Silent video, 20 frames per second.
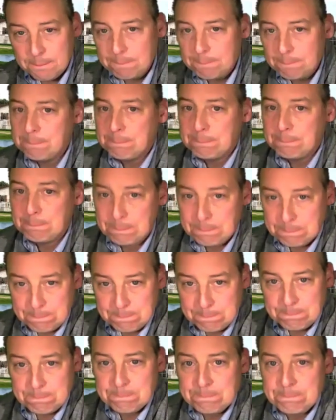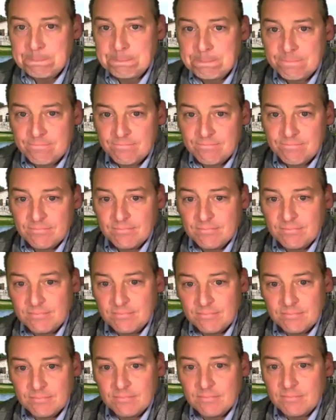and okay, that's
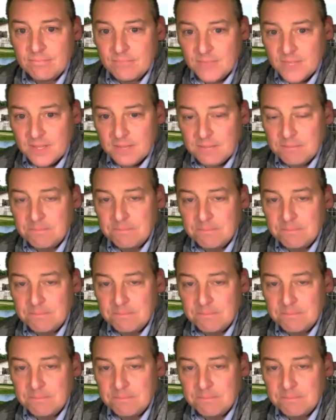awesome. Thank you so